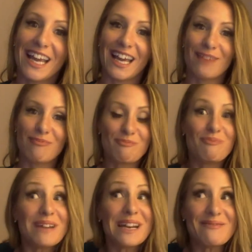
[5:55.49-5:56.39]

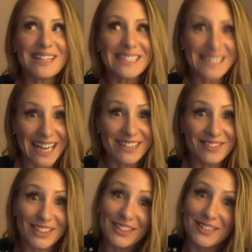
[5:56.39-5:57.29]
But I mean, it's kind
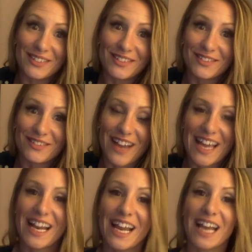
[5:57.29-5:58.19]
of true,
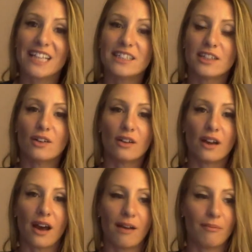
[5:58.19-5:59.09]
right? And so
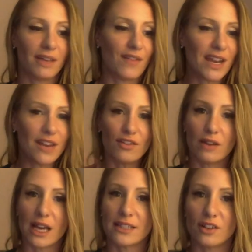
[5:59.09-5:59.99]
um, if any of you
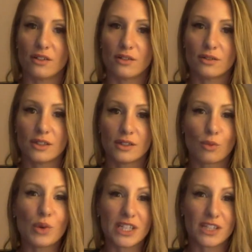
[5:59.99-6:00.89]
guys know
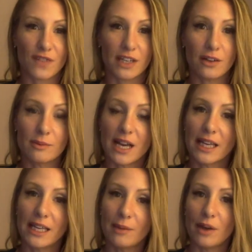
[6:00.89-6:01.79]
which video I'm
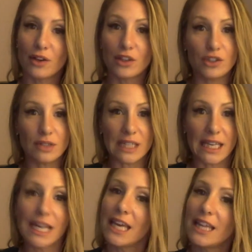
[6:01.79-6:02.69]
talking about, could you
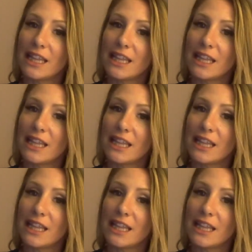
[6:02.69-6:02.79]
link it in